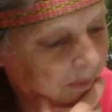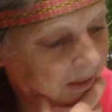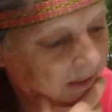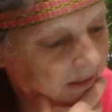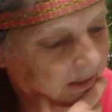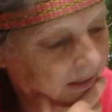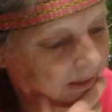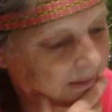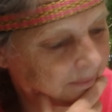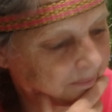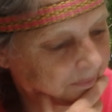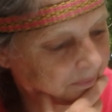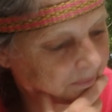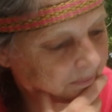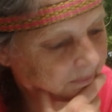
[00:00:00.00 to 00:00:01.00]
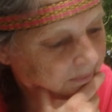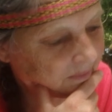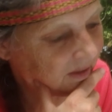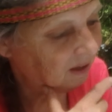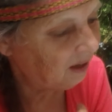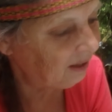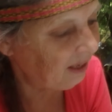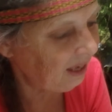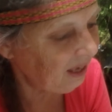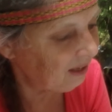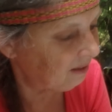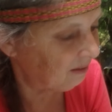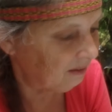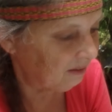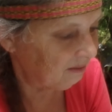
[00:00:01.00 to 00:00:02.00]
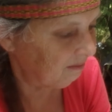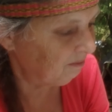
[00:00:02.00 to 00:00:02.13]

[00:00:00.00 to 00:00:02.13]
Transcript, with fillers: But um, again,